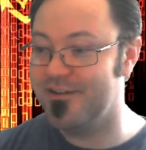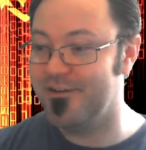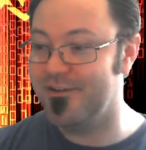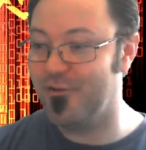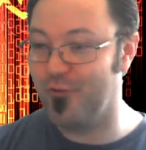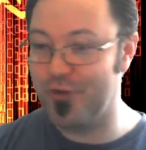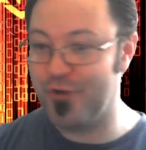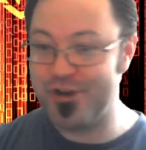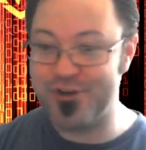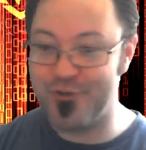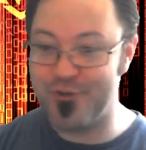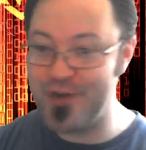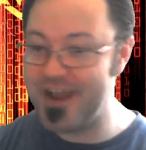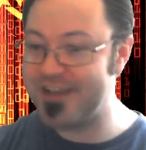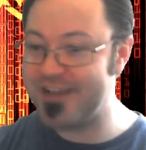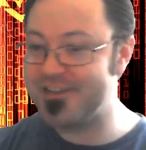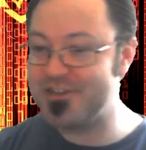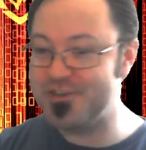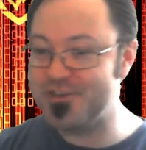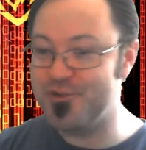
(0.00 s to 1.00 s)

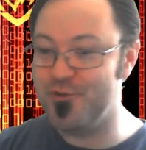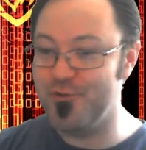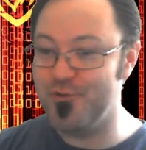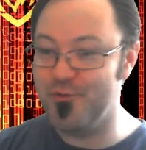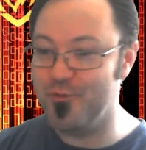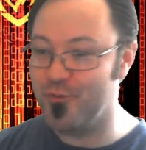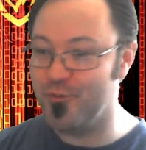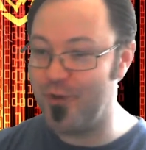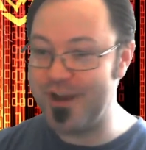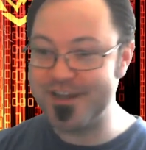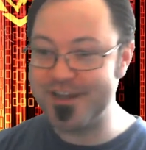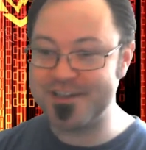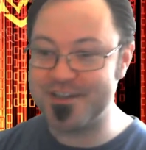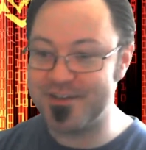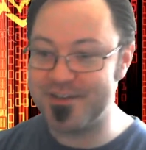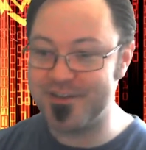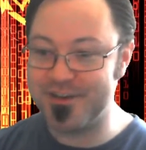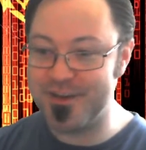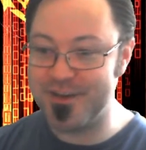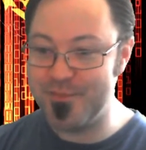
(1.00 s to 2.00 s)
redirects you right to
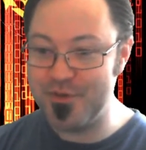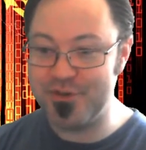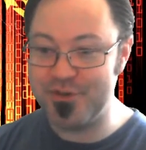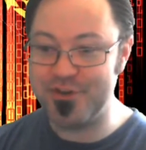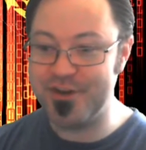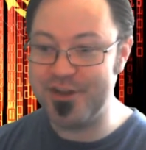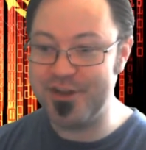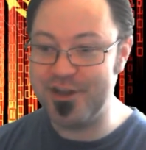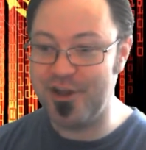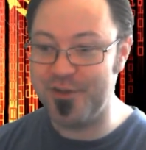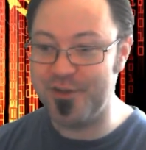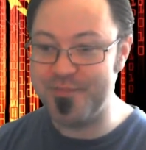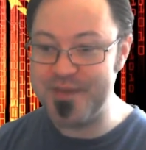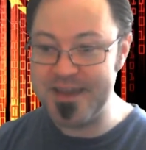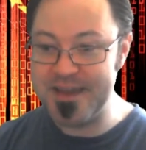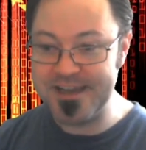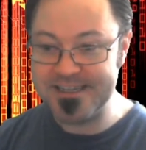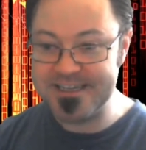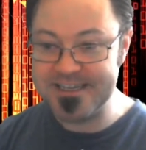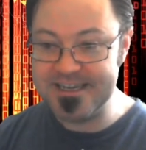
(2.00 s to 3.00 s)
the community on
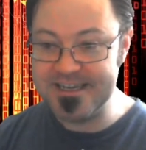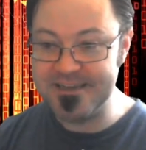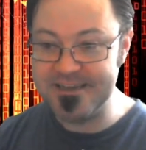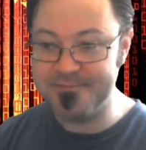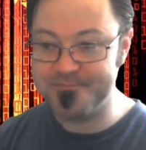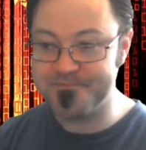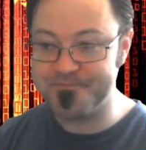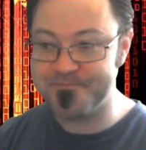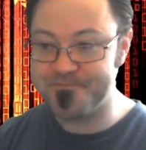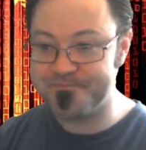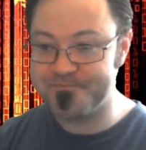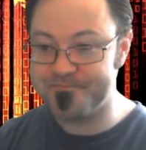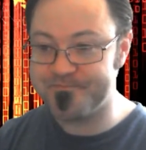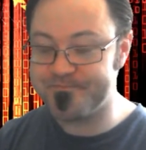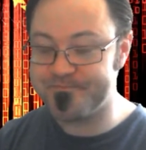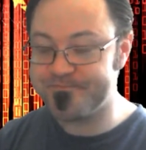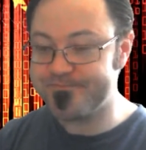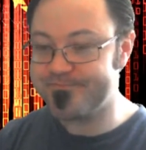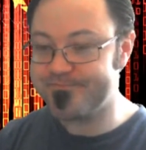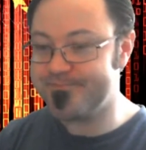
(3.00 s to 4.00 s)
PeakD.
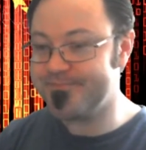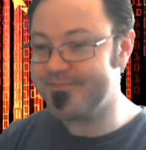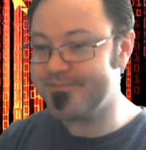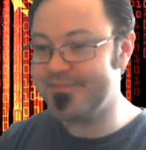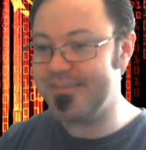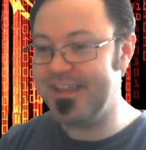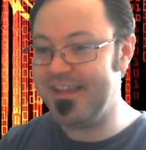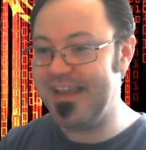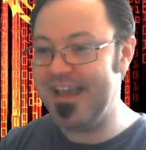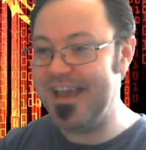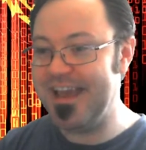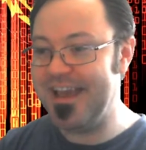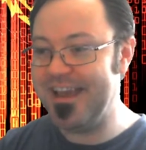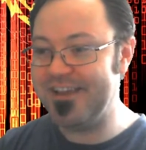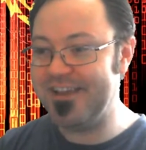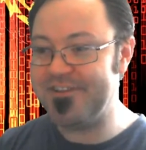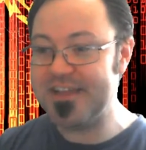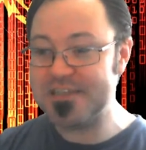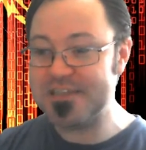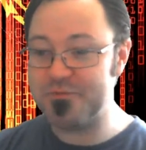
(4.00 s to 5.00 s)

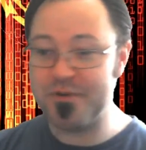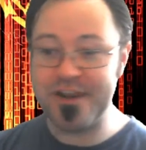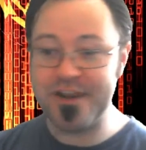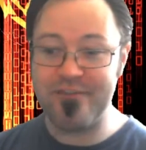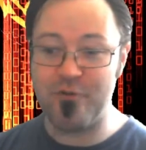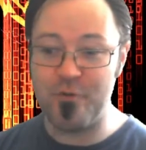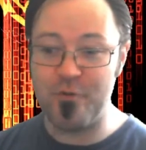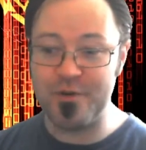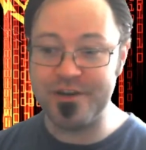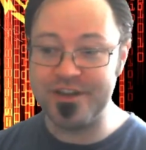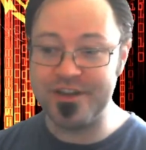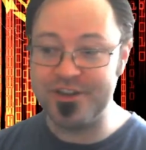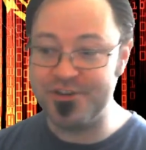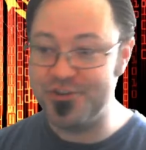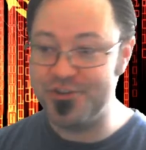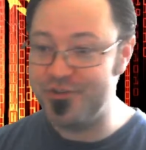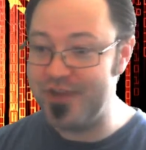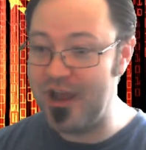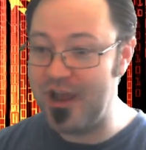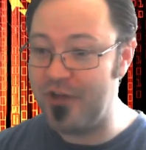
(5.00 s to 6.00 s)
And that's what everyone can
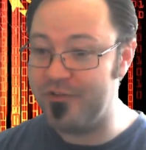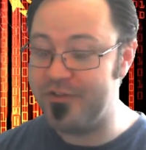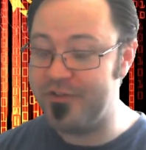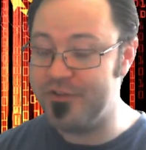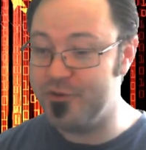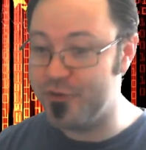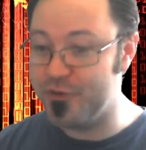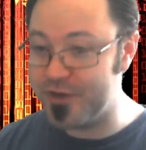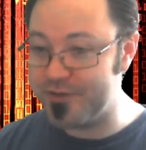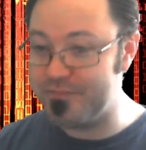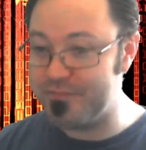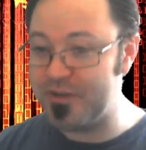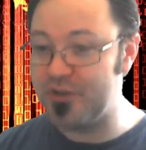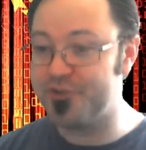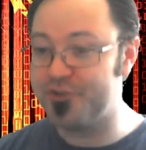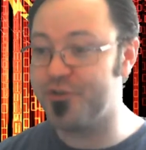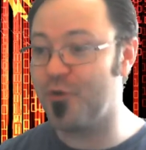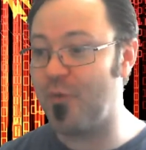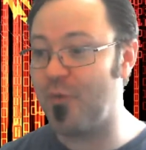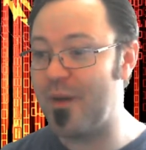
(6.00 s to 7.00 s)
do now. You can build
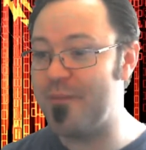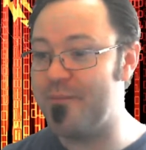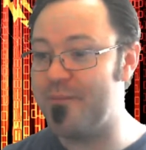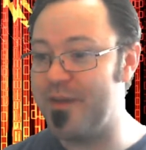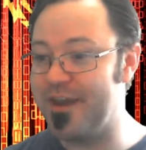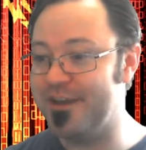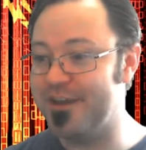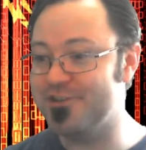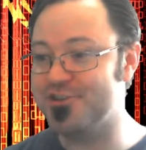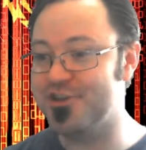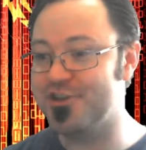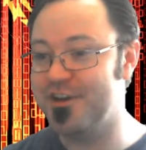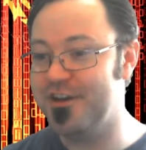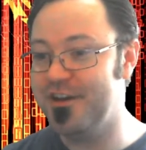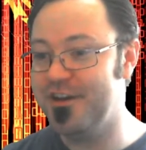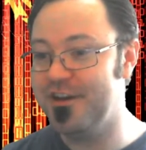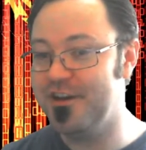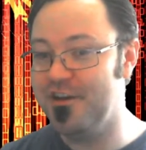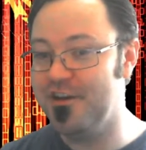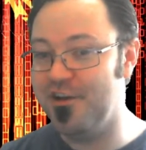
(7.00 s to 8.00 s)
your web page
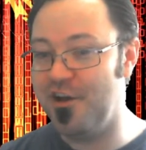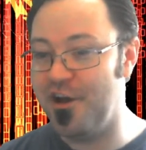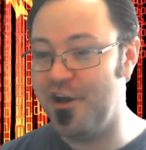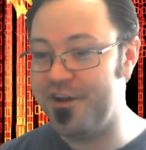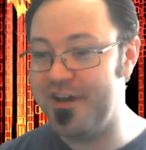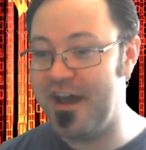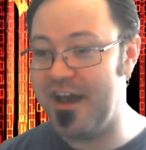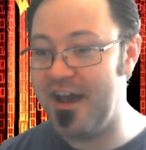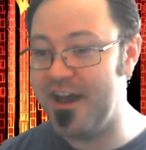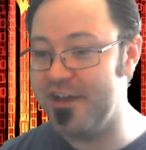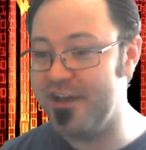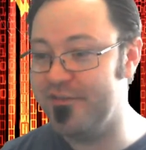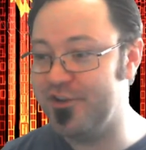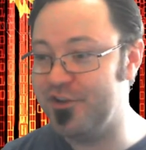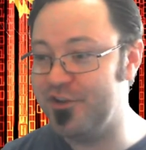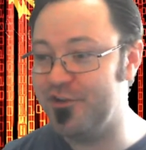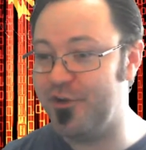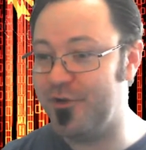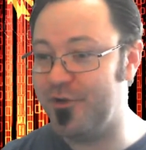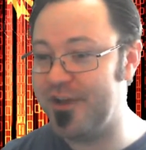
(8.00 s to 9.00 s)
on Hive, and
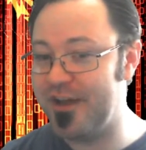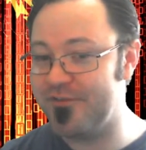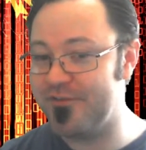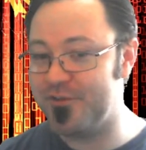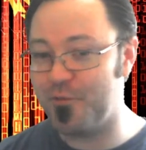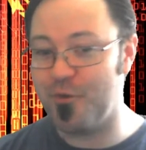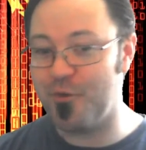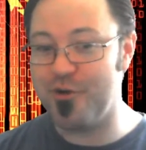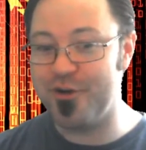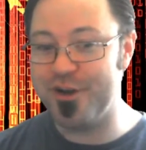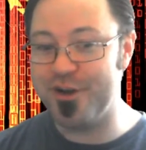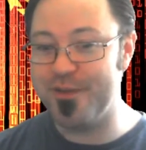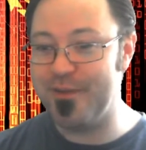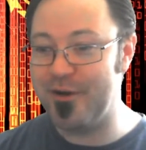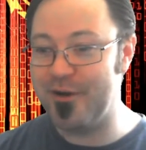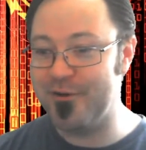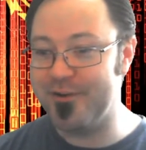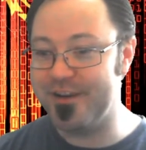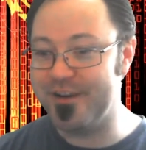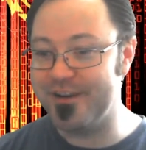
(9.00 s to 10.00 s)
you don't have to worry
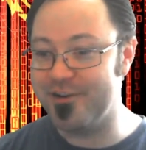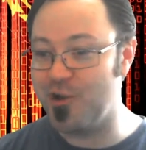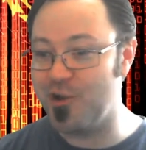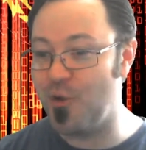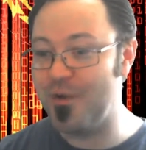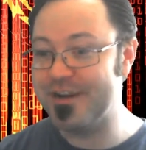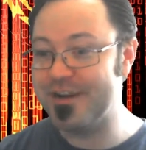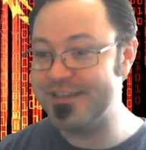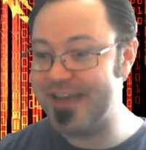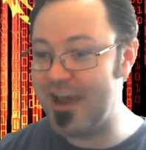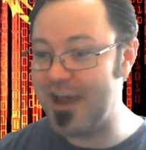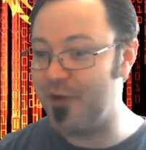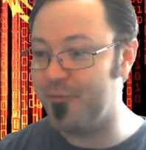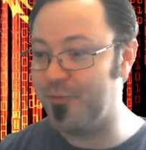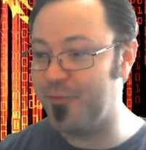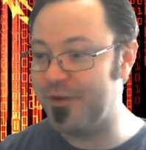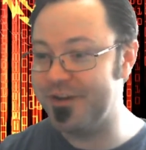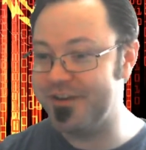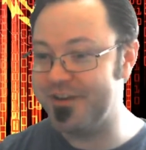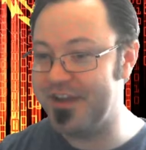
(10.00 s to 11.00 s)
about it going down
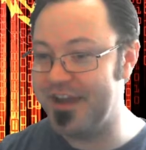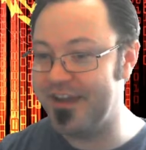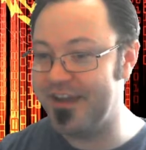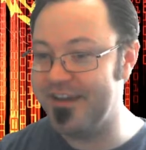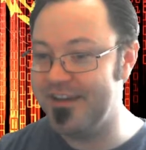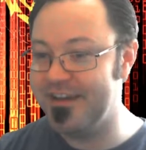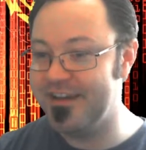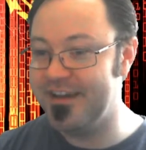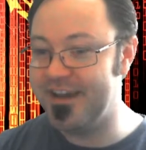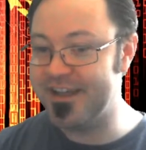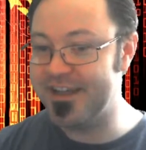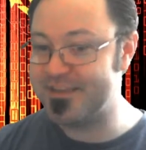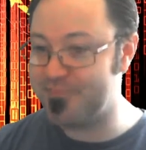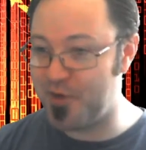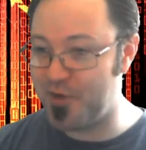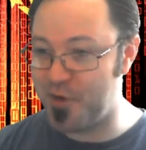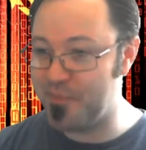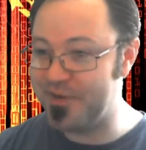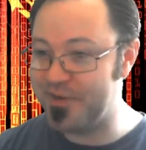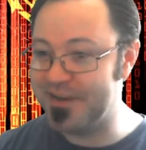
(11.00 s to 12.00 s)
one day. It's
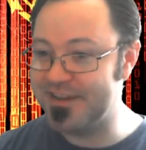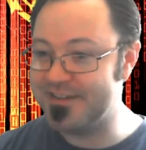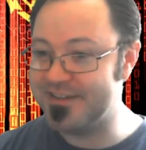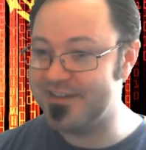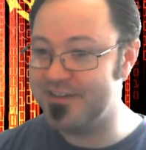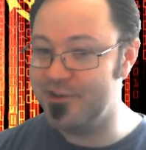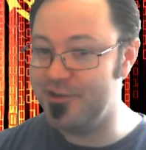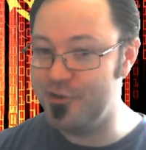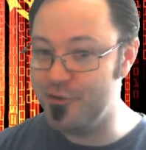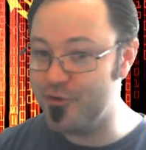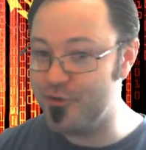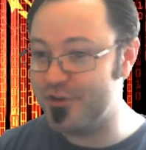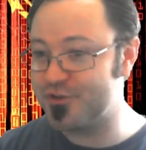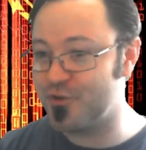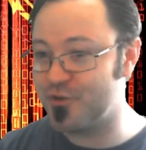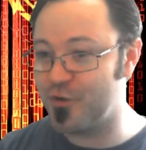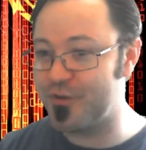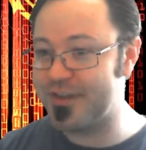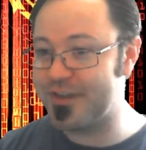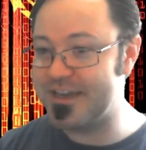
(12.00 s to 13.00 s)
permanent. You
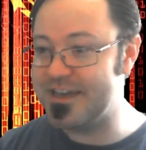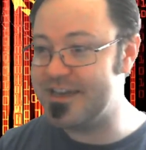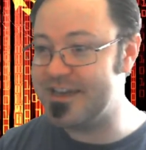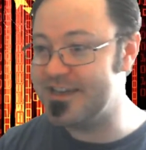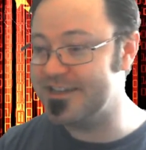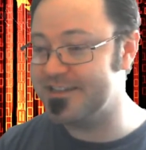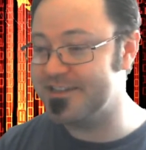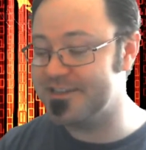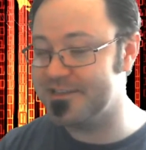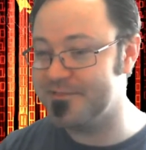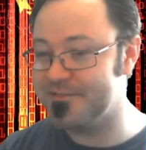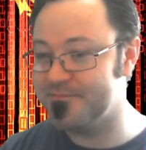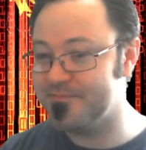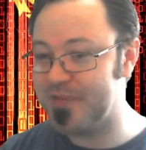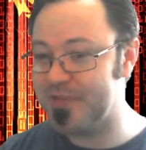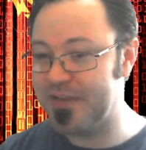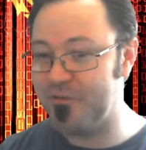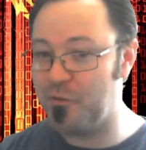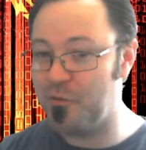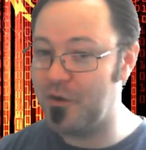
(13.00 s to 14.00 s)
control the keys,
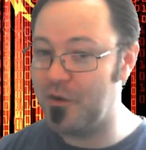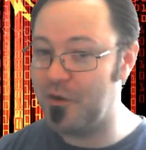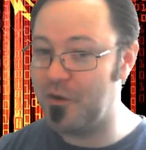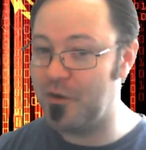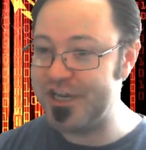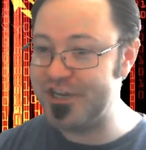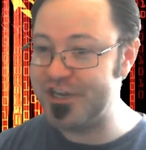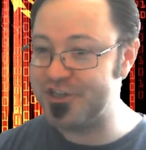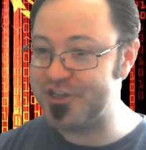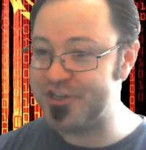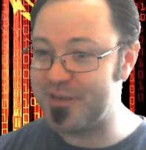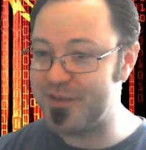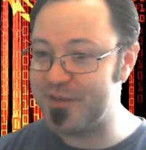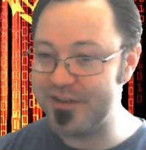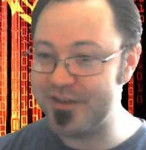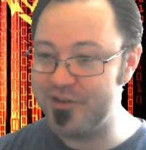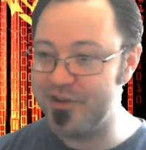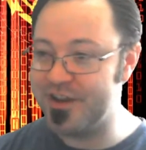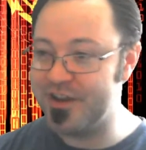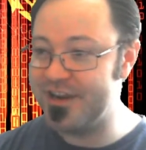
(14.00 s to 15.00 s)
and if you want to change something,
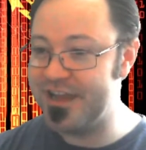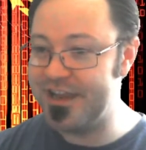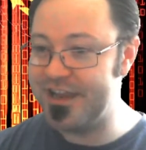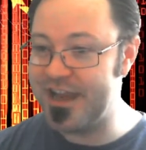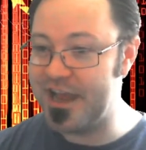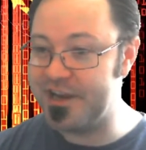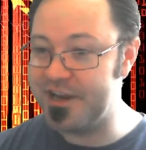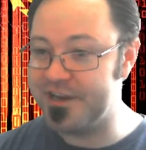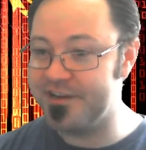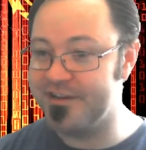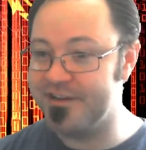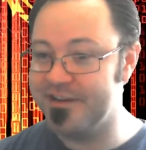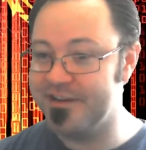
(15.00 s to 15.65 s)
you can hit edit,